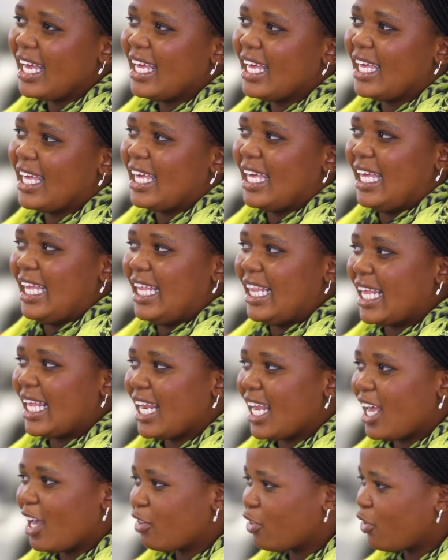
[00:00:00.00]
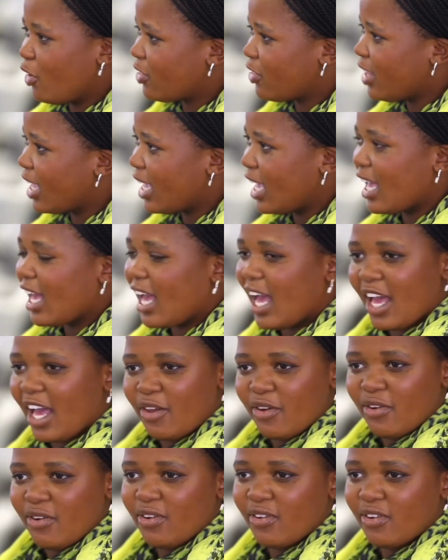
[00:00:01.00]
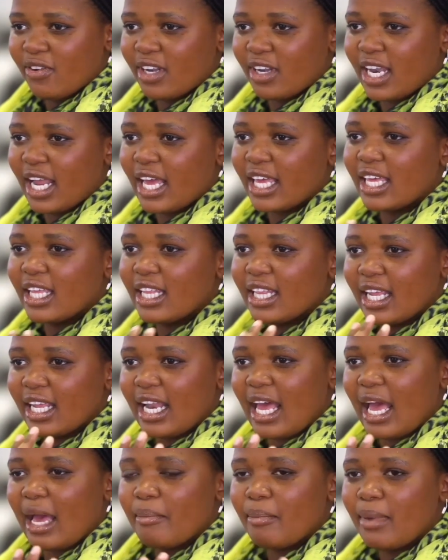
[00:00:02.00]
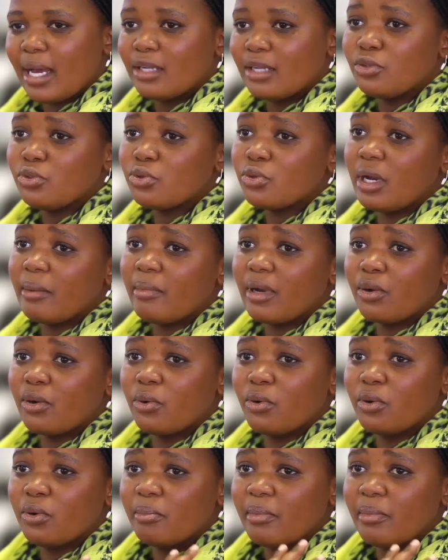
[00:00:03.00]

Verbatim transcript: statements prove otherwise that the rank and